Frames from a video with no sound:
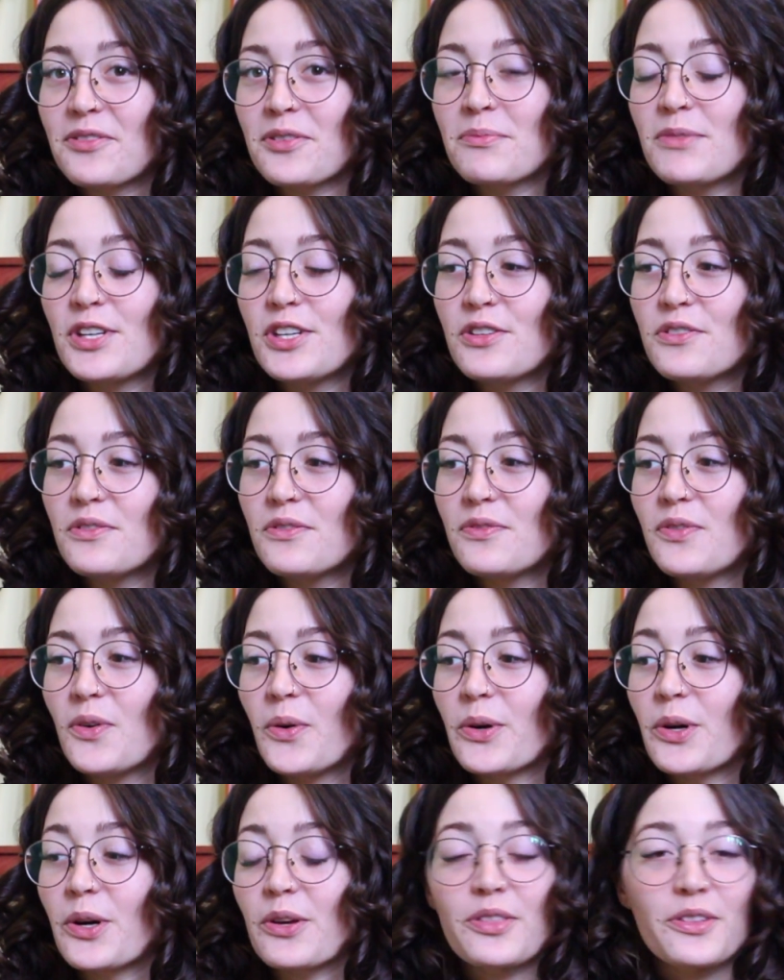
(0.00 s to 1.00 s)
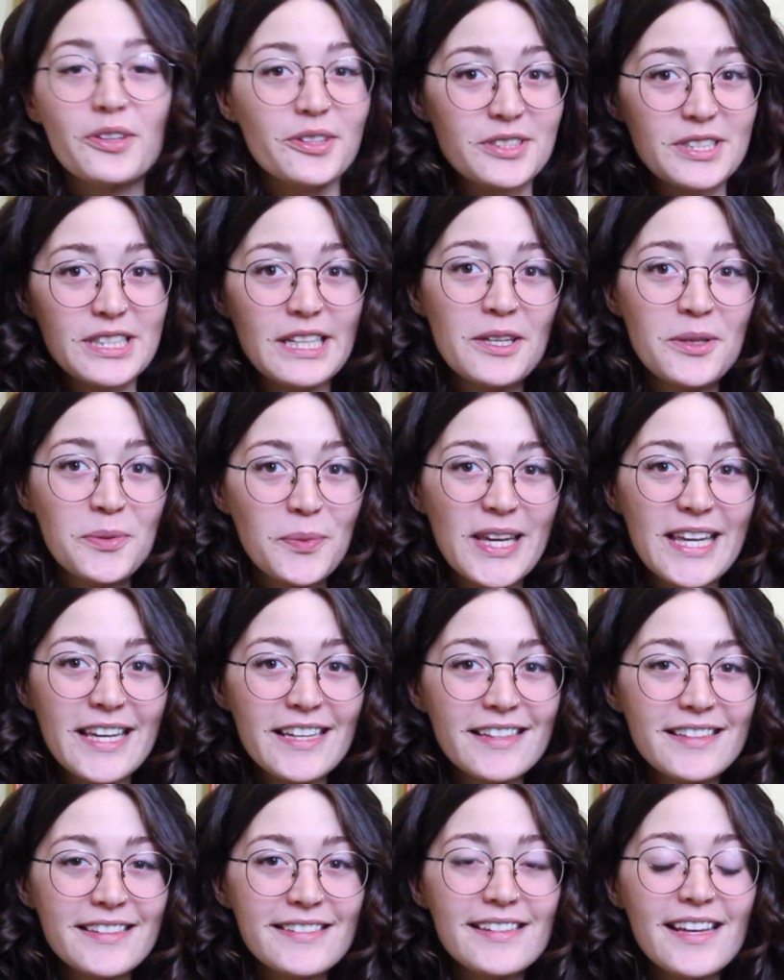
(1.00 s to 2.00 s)
from you for 13
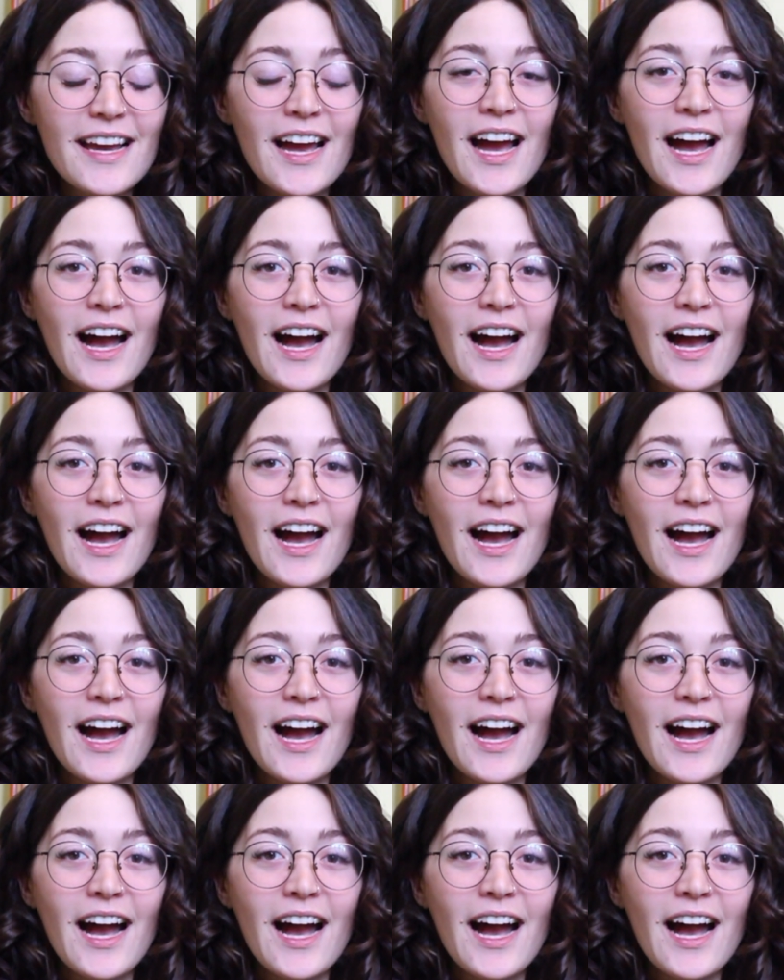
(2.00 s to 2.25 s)
weeks.